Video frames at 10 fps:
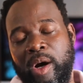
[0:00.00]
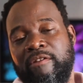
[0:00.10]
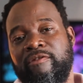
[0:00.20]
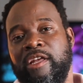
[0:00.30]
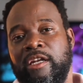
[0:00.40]

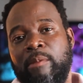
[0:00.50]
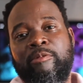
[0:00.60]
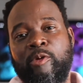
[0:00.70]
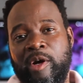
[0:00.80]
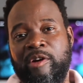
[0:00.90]
of the
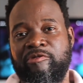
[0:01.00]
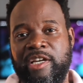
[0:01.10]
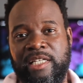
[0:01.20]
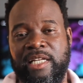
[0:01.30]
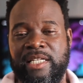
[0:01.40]
number one
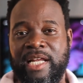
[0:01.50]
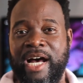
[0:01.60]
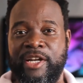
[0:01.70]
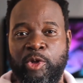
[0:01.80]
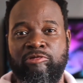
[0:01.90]
reasons I
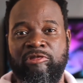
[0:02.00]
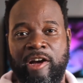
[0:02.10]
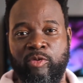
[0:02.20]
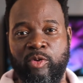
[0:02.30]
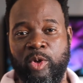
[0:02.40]
do
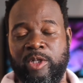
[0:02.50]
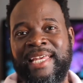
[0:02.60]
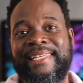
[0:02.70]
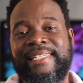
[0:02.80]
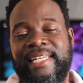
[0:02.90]
ground rules
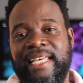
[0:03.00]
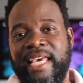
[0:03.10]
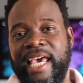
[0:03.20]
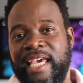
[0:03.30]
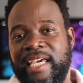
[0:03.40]
is to
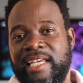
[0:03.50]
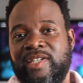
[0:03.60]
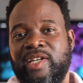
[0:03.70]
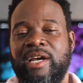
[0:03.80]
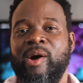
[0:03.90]
gauge
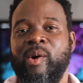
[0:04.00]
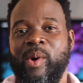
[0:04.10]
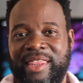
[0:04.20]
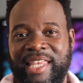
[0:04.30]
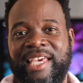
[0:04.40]

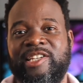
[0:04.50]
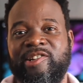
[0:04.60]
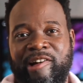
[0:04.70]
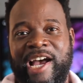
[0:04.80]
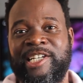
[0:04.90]
what the
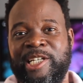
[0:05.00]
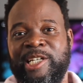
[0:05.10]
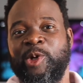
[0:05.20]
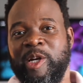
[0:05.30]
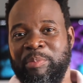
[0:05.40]
interaction is
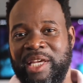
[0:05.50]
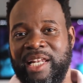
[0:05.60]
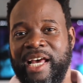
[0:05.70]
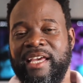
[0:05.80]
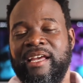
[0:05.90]
going to be
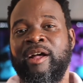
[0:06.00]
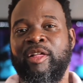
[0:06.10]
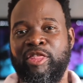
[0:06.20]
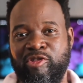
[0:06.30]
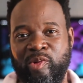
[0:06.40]
like
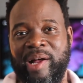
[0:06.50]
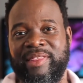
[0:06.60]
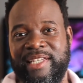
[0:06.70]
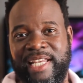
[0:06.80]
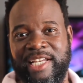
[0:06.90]
throughout
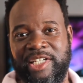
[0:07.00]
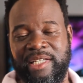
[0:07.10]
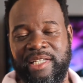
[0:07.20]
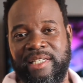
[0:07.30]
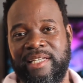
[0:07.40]
the
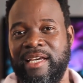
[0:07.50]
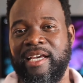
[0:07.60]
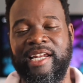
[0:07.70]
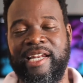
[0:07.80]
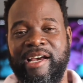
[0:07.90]
sessions.
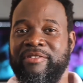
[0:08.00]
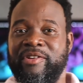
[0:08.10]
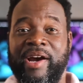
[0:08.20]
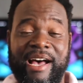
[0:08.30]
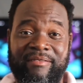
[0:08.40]
Now, if you're
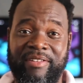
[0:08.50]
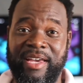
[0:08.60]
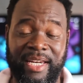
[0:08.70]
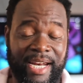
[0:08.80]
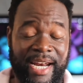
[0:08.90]

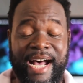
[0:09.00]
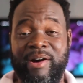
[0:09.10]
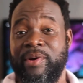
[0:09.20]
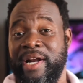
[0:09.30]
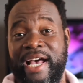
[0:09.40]
having an
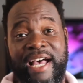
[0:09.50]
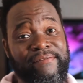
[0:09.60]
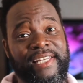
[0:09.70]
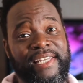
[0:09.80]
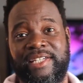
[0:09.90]
hour and a half
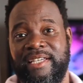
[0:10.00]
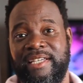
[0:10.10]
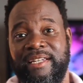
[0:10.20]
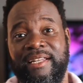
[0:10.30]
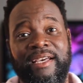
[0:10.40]

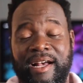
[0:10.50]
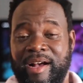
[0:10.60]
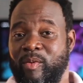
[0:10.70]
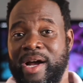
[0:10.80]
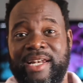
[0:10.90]
session,
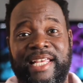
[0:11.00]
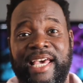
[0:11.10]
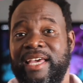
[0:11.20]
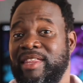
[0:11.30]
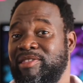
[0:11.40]
1
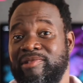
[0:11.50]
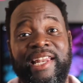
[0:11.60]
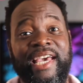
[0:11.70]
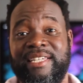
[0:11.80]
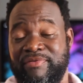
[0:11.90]
day, 3
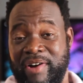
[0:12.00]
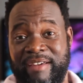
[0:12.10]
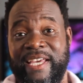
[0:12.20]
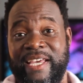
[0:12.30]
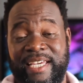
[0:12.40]
days, 5
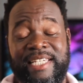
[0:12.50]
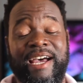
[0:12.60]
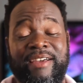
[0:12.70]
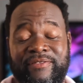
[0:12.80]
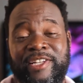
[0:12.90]
days,
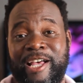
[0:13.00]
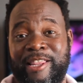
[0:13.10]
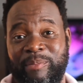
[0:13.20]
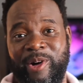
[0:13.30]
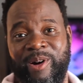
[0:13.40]
I've done
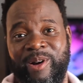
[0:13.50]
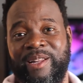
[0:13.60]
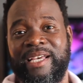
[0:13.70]
them all.